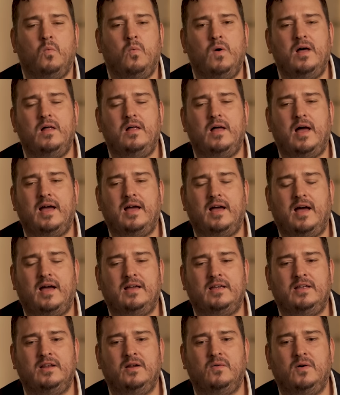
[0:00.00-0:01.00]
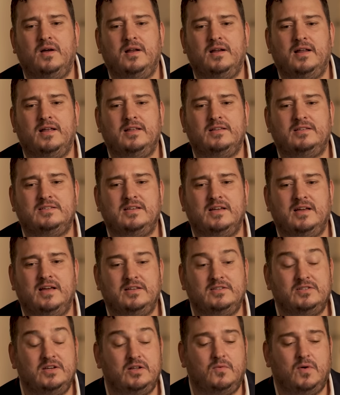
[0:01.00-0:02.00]
Well, it's a
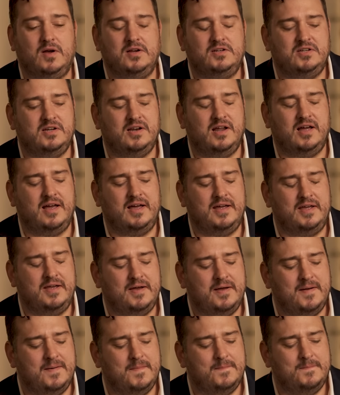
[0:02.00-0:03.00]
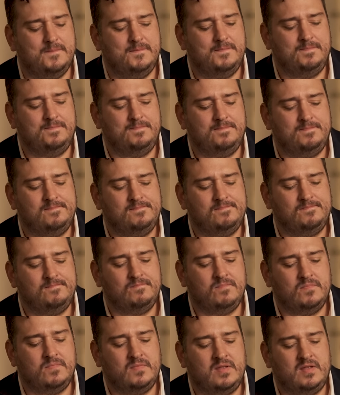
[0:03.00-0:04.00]
good question. I
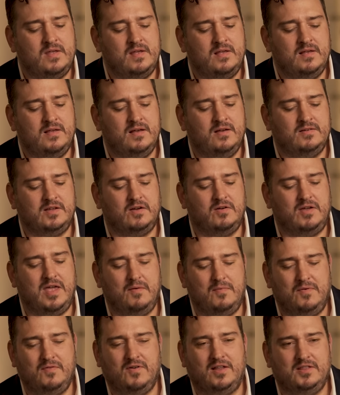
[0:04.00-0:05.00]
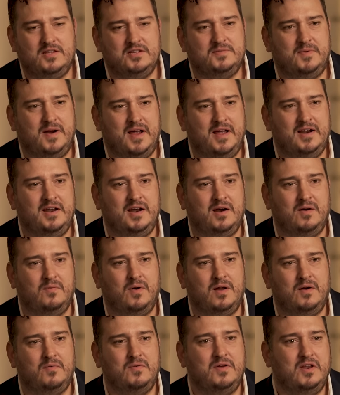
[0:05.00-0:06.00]
was like, okay, we've got this brand here.
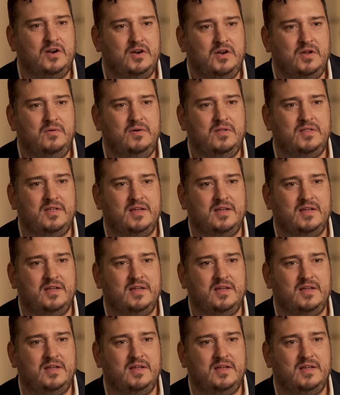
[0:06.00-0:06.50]
What are we going to do with